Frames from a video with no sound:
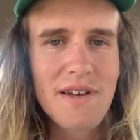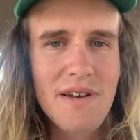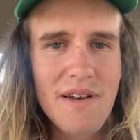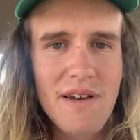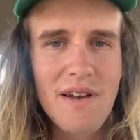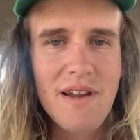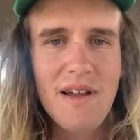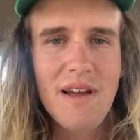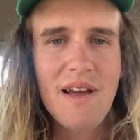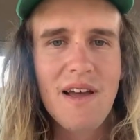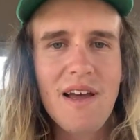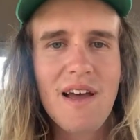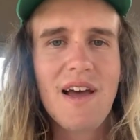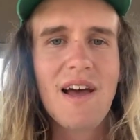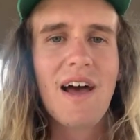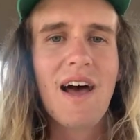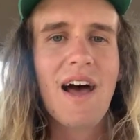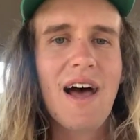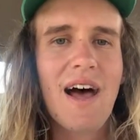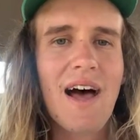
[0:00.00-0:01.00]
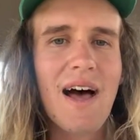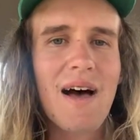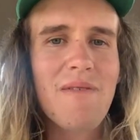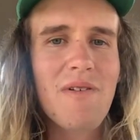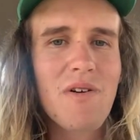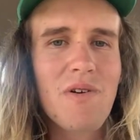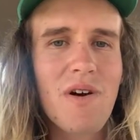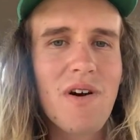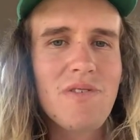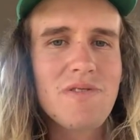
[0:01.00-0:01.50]
Who
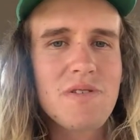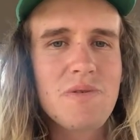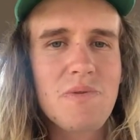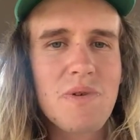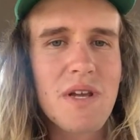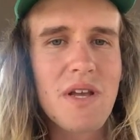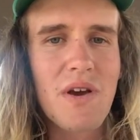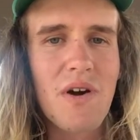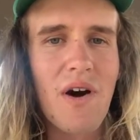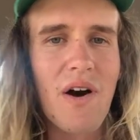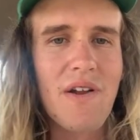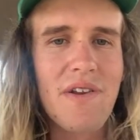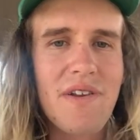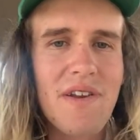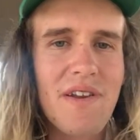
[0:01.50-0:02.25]
else we got?